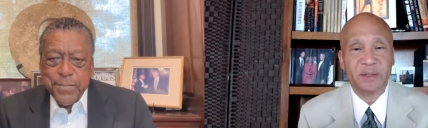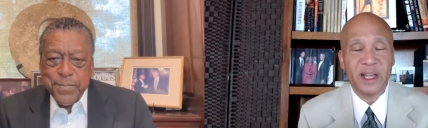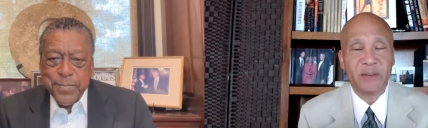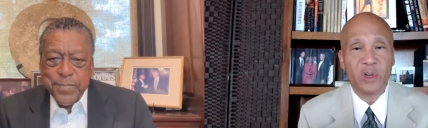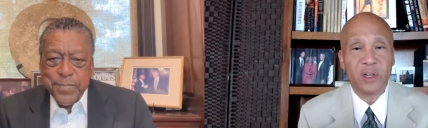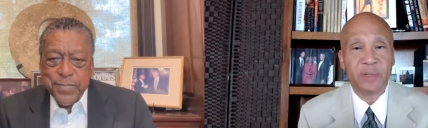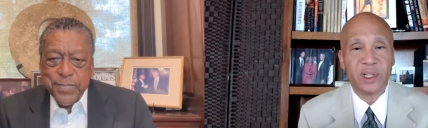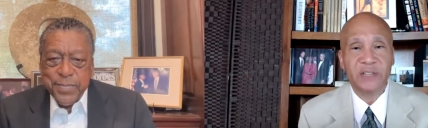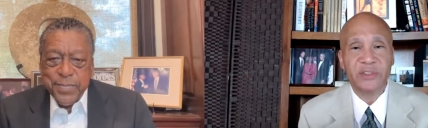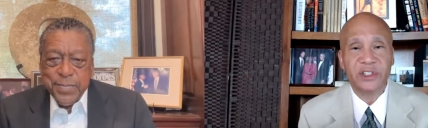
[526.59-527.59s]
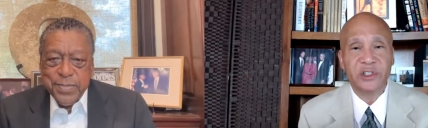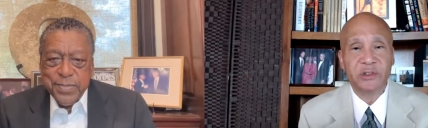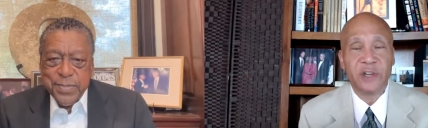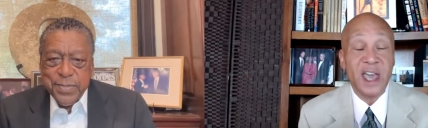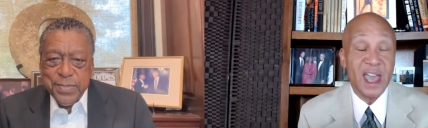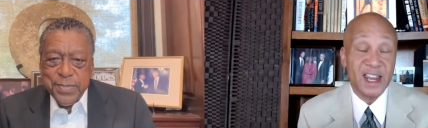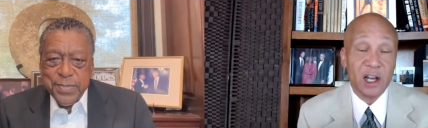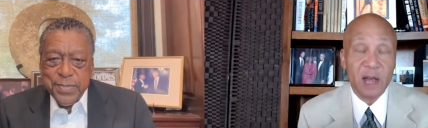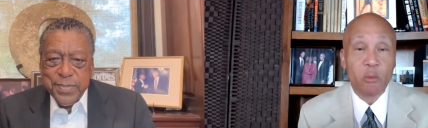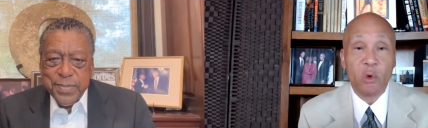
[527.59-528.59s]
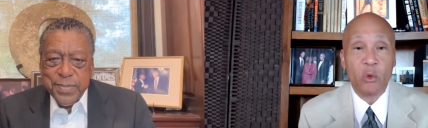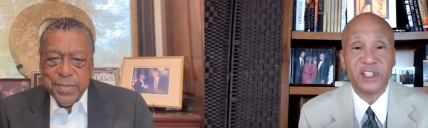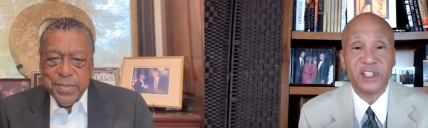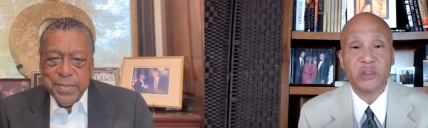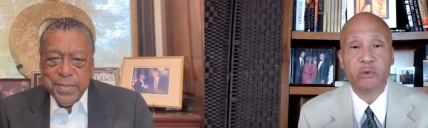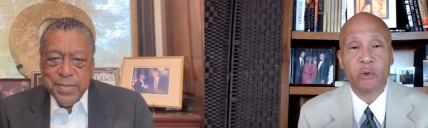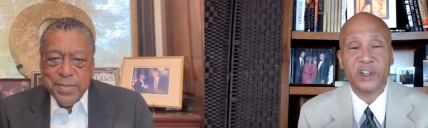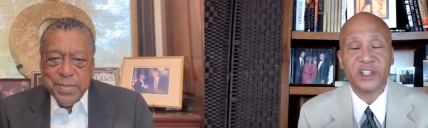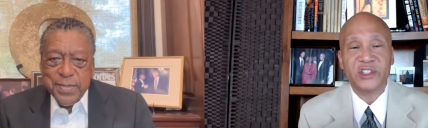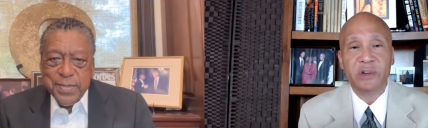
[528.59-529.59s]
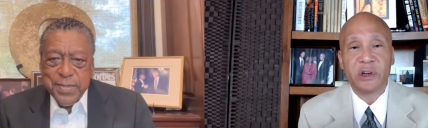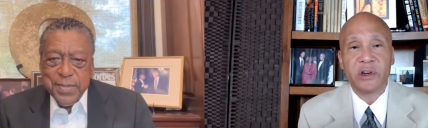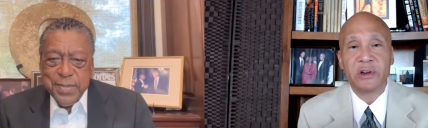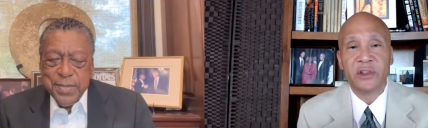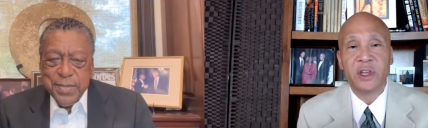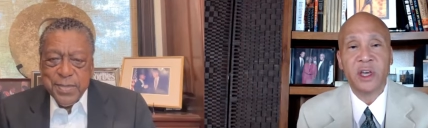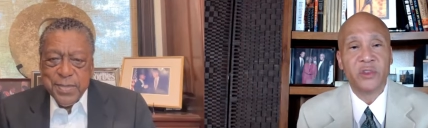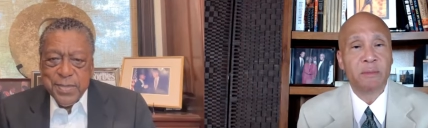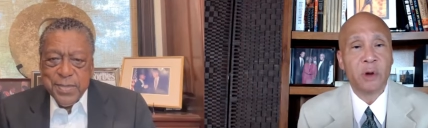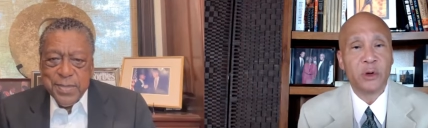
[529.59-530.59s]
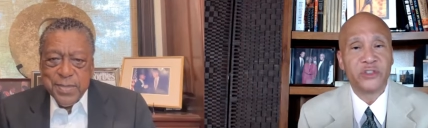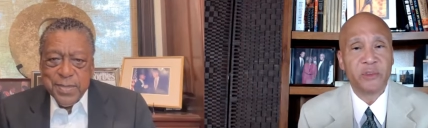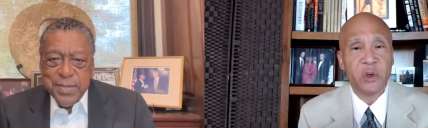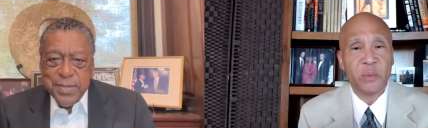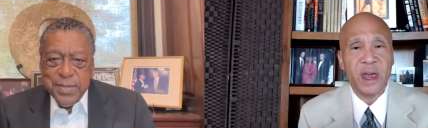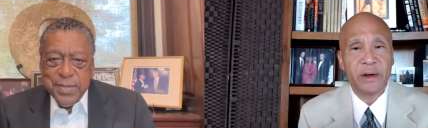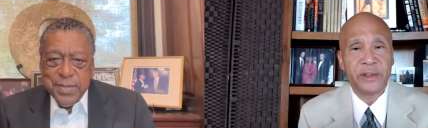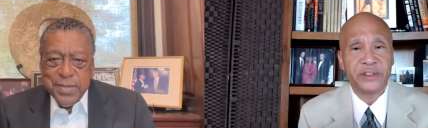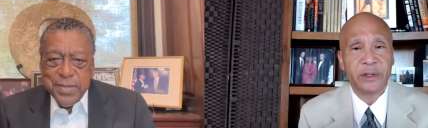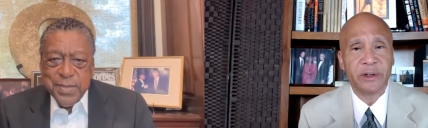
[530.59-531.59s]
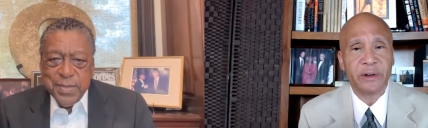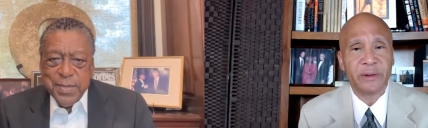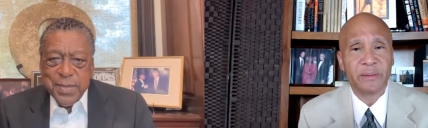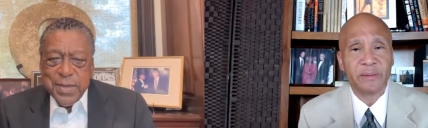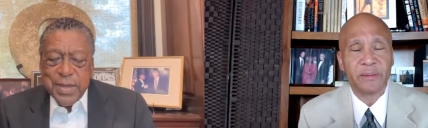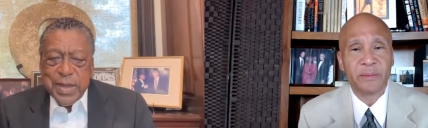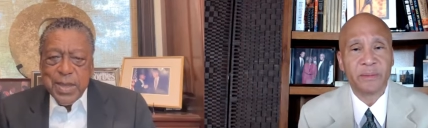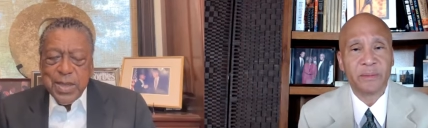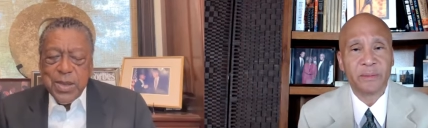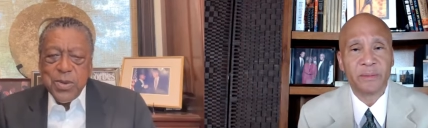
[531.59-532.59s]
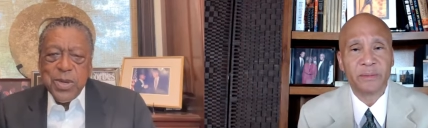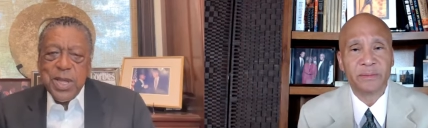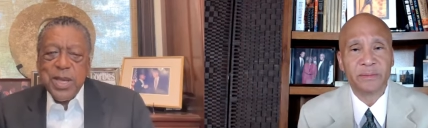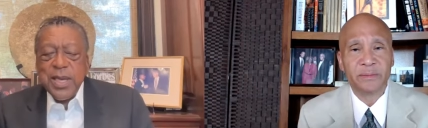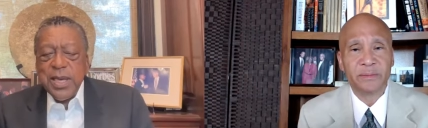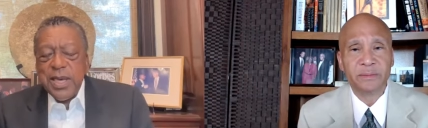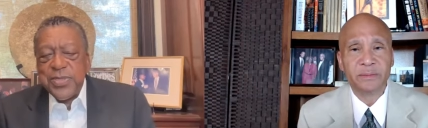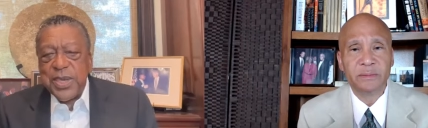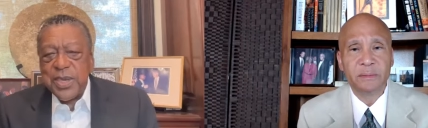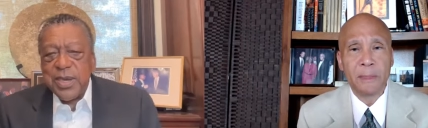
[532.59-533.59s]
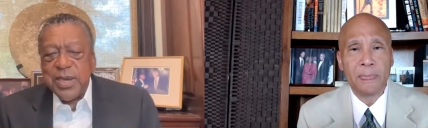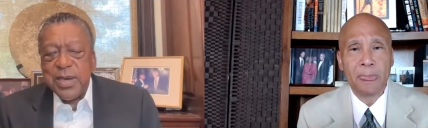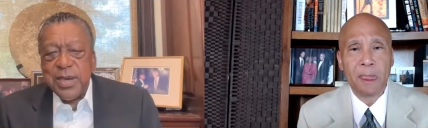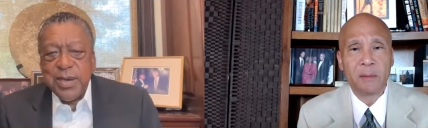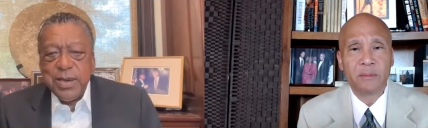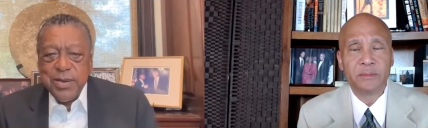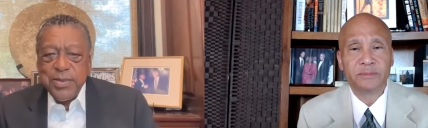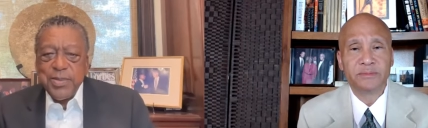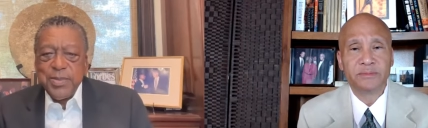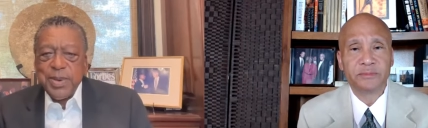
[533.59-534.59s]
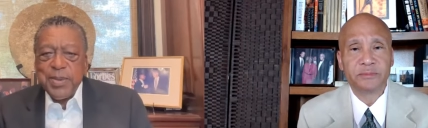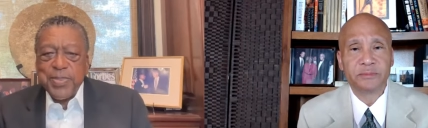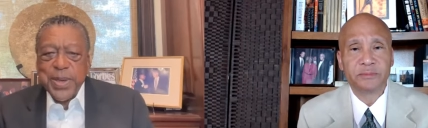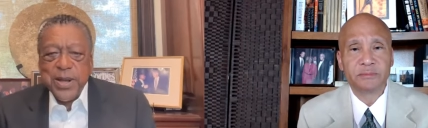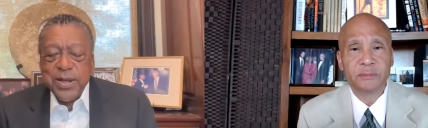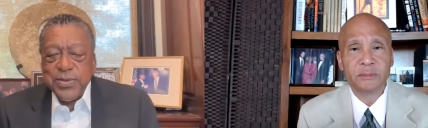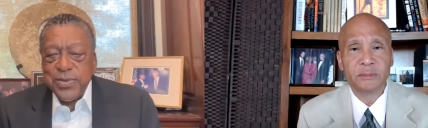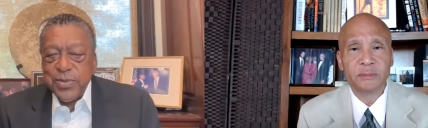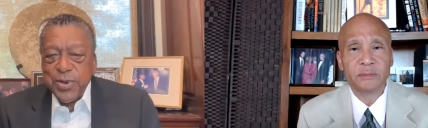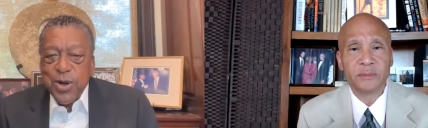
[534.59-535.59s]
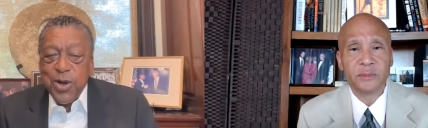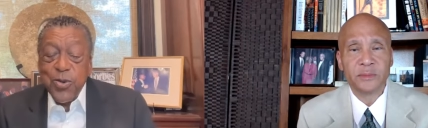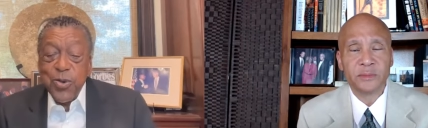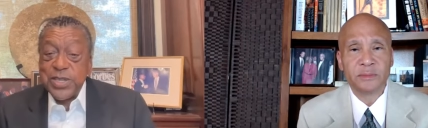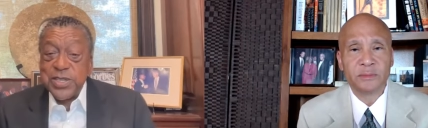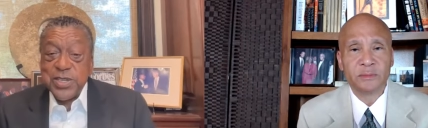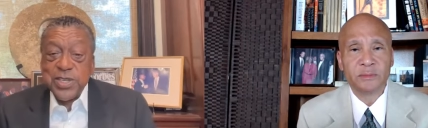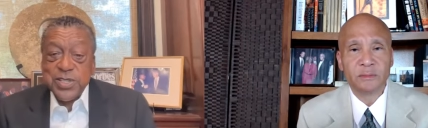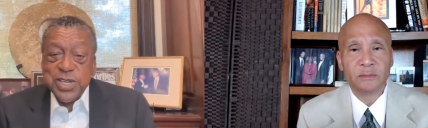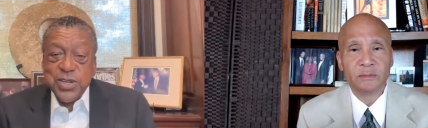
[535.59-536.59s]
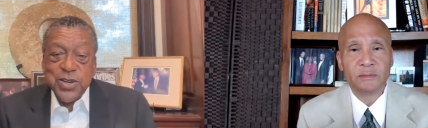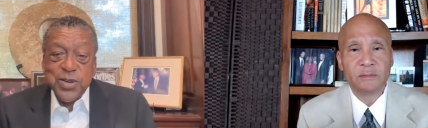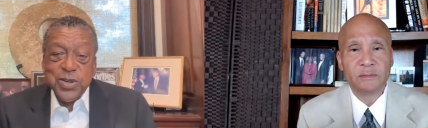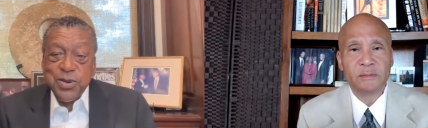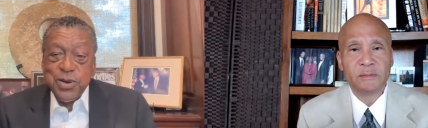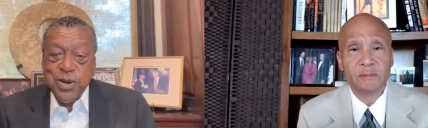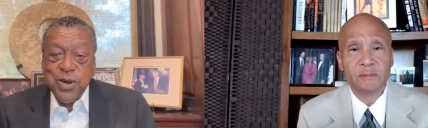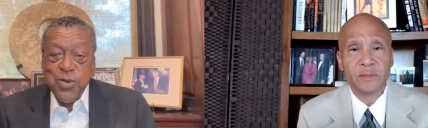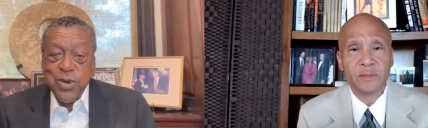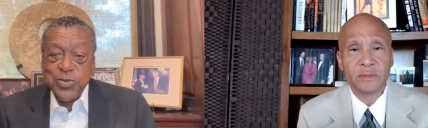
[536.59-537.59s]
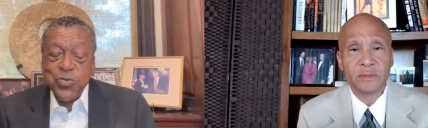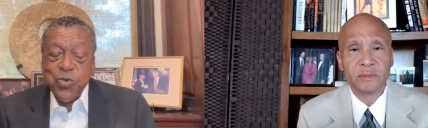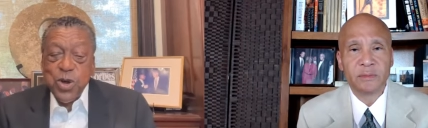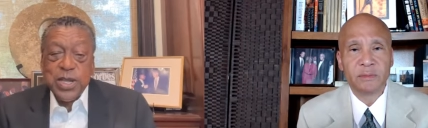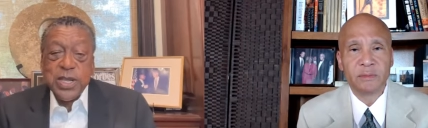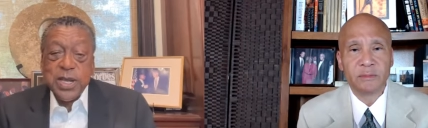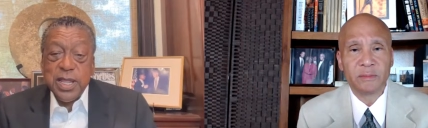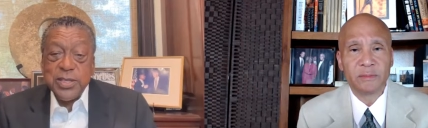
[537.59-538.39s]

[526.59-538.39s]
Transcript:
Speaker 1: and, and really believed in you and, you know and what, what did you what did you learn the most from your parents sir
Speaker 2: well i, I think uh, my parents were always as i said earlier were always working class